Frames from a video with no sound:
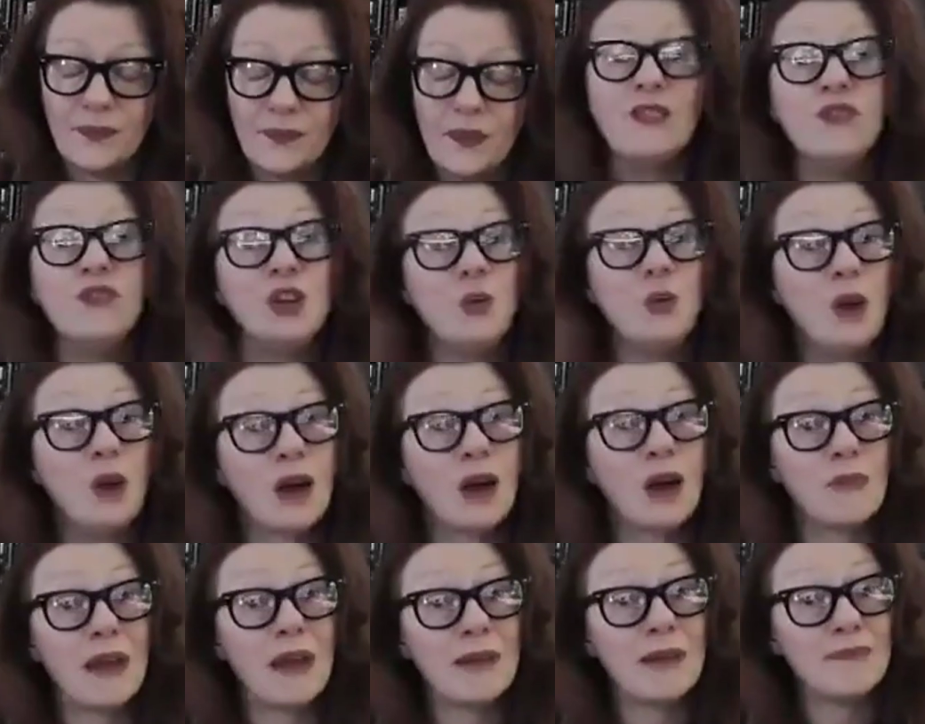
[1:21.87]
If you are
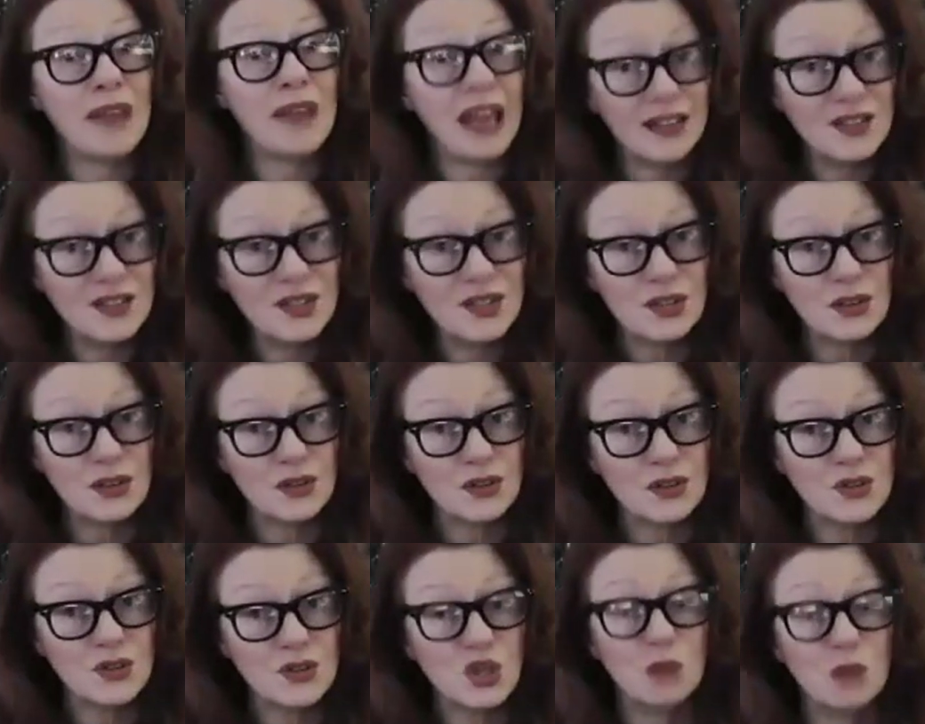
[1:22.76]
my
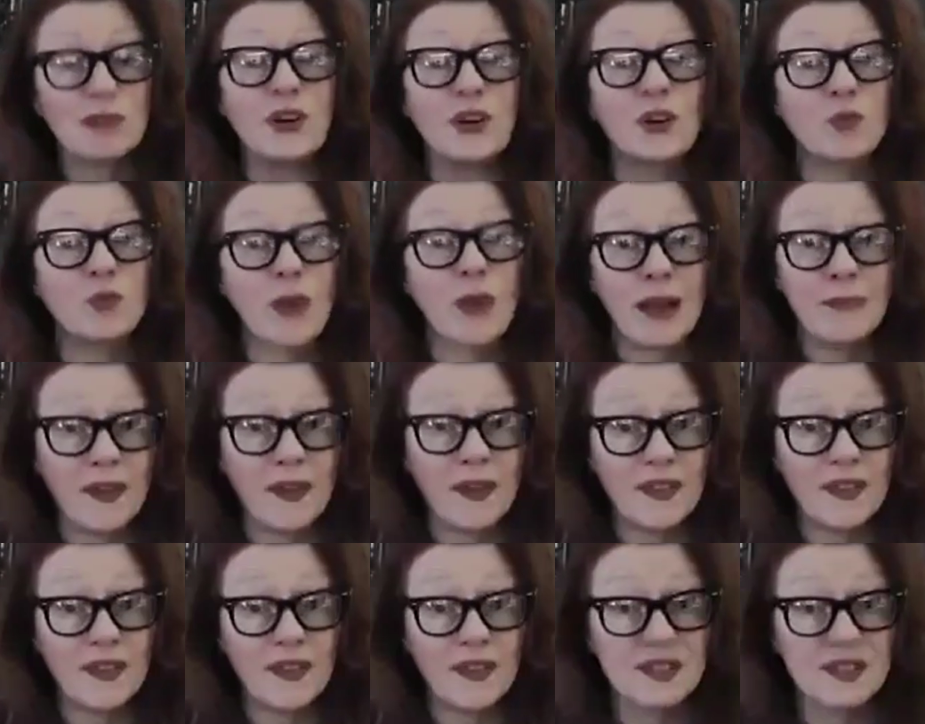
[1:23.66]
pantsers who prefer to write
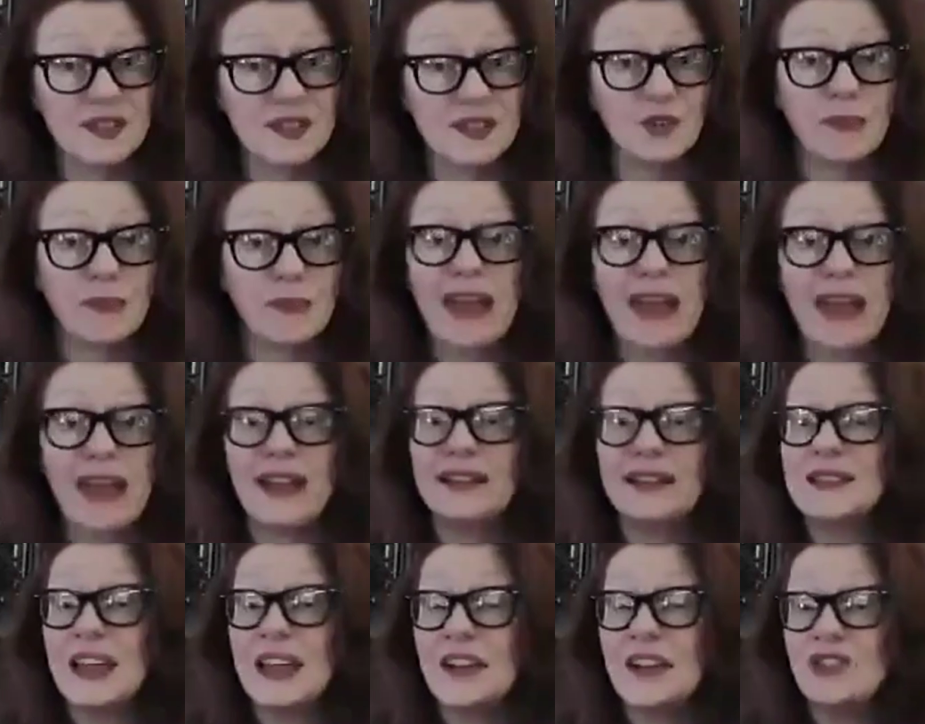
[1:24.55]
by the seat of your
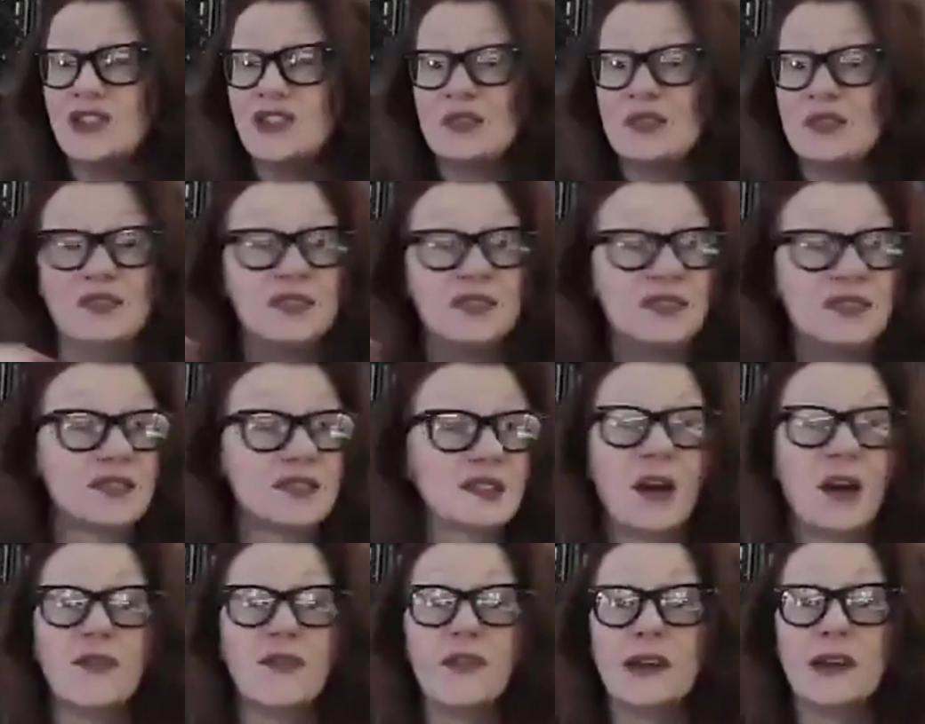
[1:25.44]
pants and just
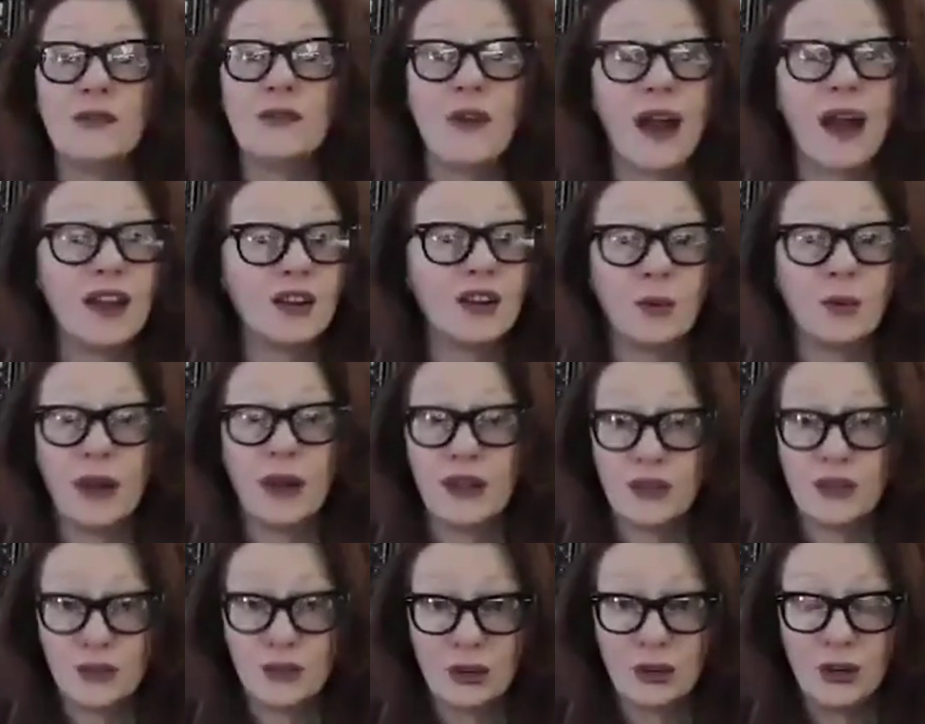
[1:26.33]
discovery write your way
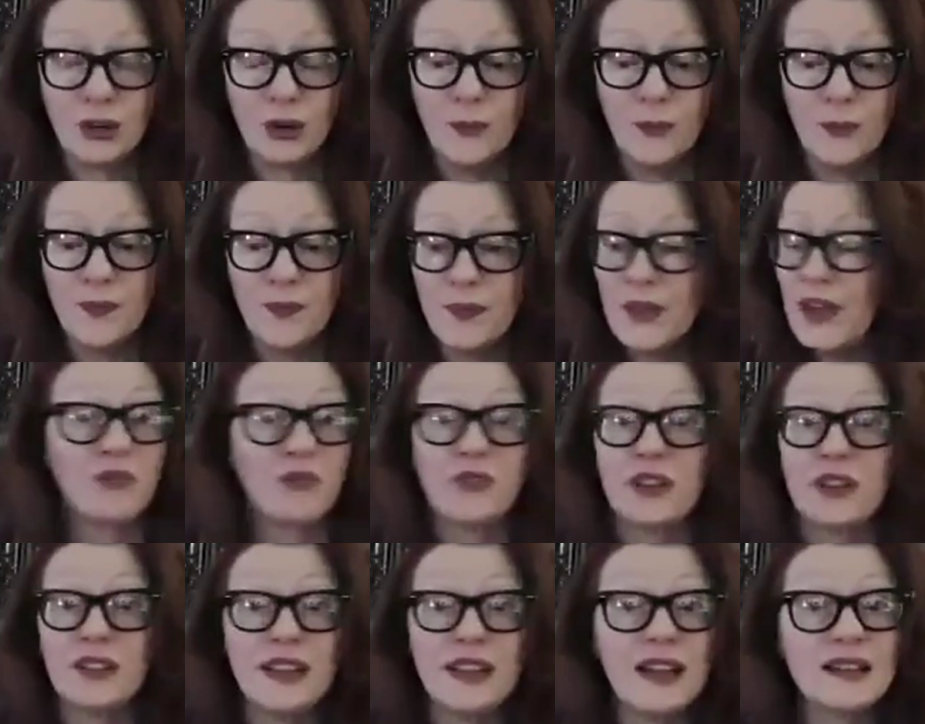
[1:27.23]
through,
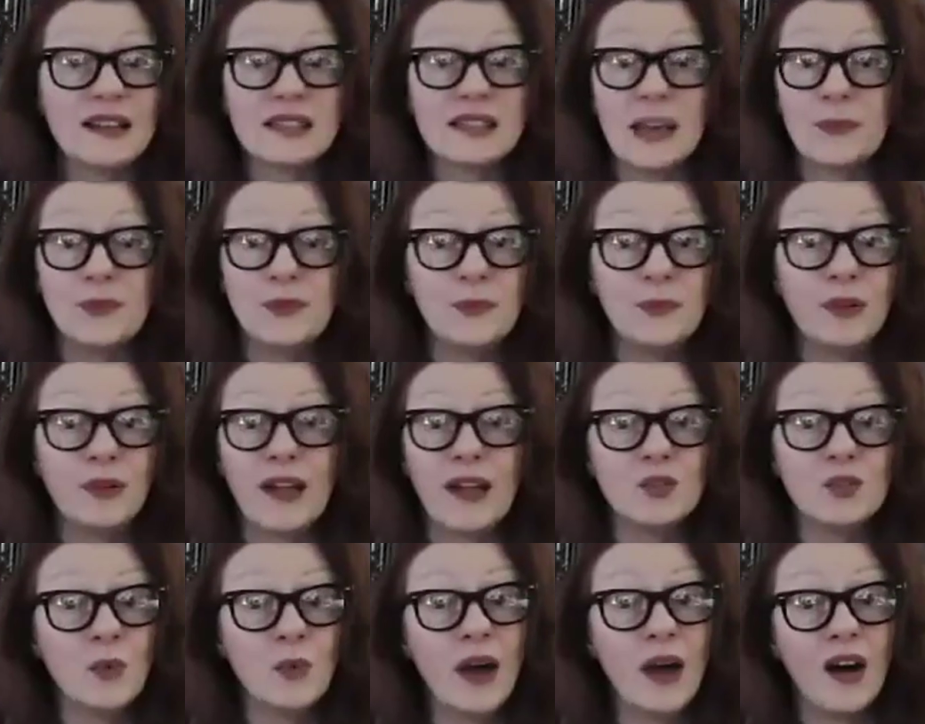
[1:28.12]
perfectly acceptable
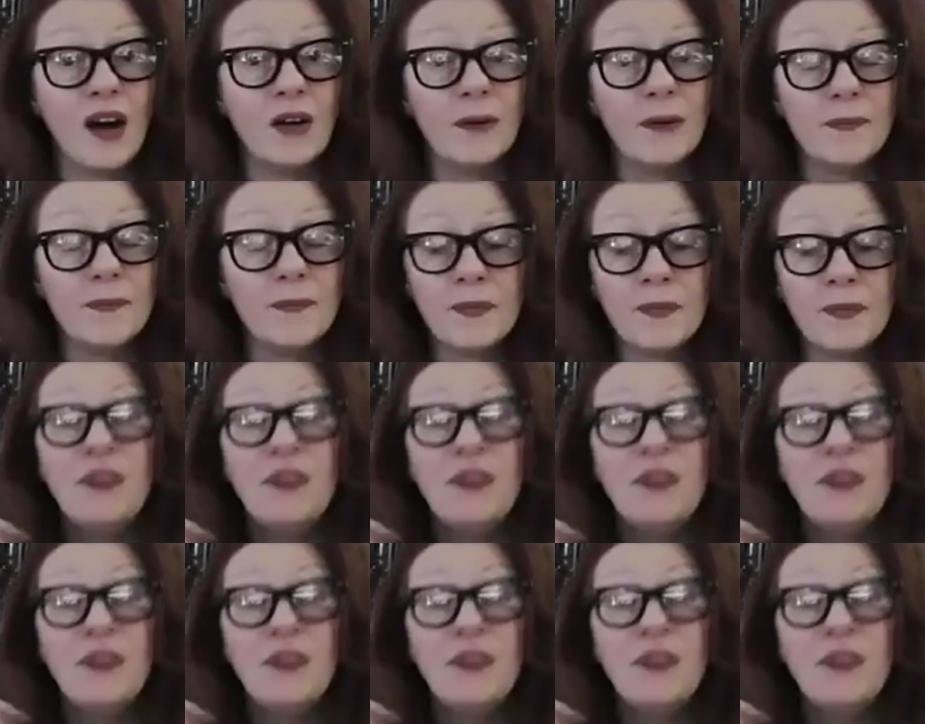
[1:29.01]
as well.